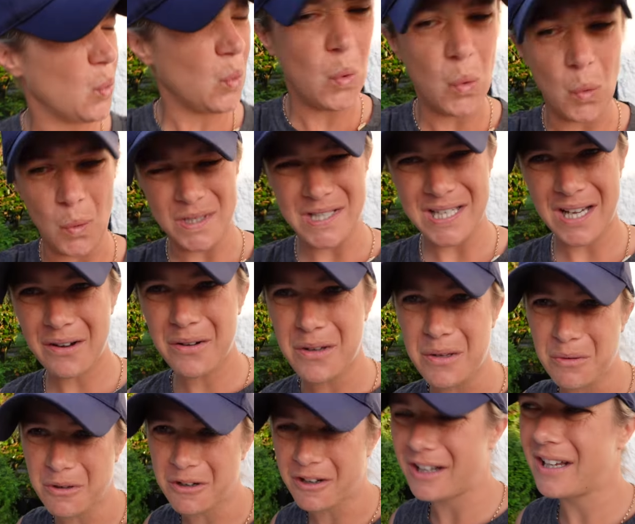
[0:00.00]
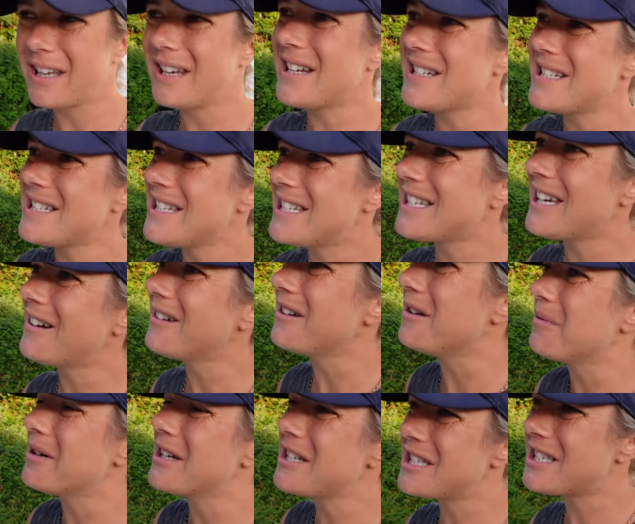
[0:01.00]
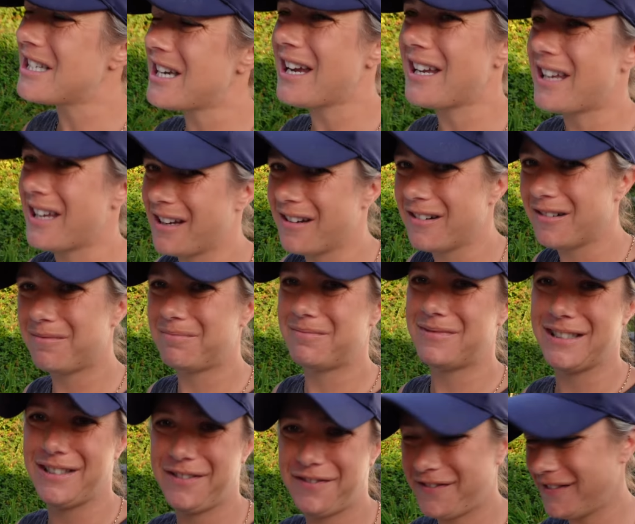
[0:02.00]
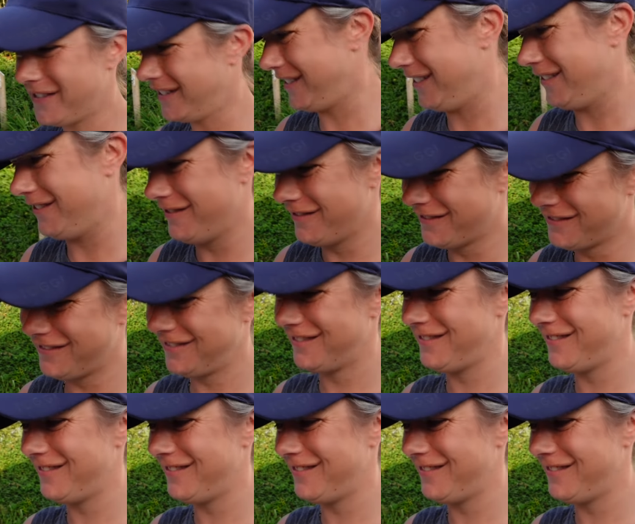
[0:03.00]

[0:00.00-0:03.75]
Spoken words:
Ooh, I tell you what, I can actually tell you by checking on my phone.